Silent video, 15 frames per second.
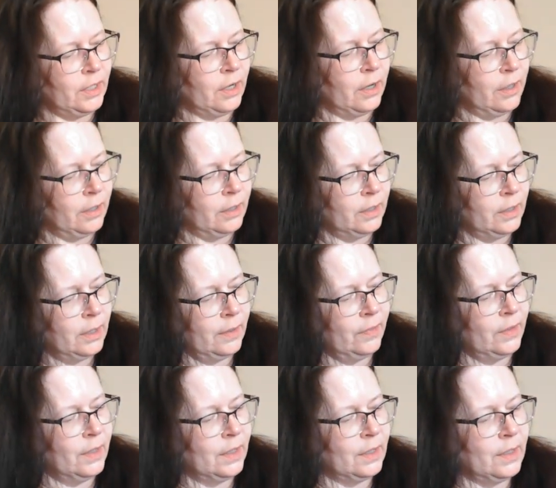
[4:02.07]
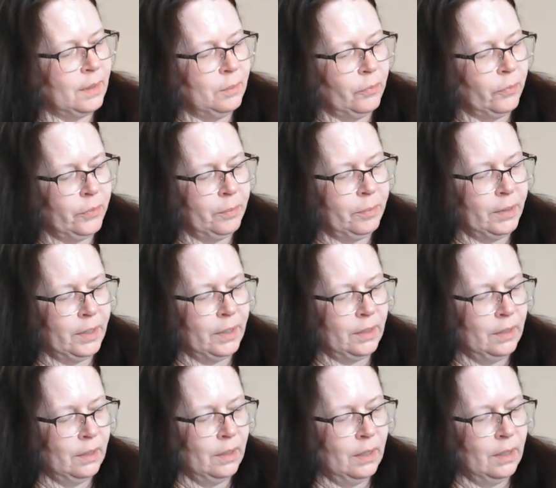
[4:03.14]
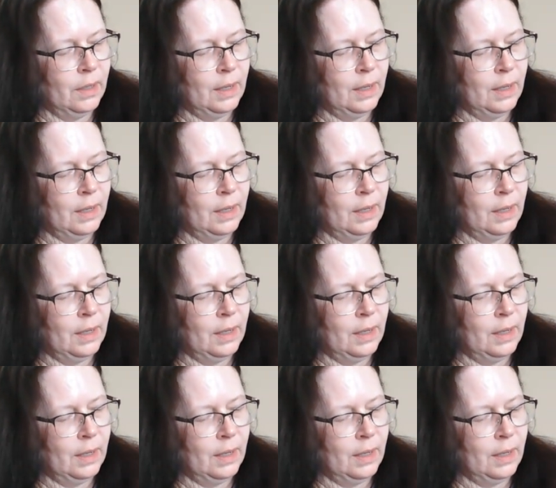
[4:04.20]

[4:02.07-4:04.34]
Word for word: of yarn. I think it can only be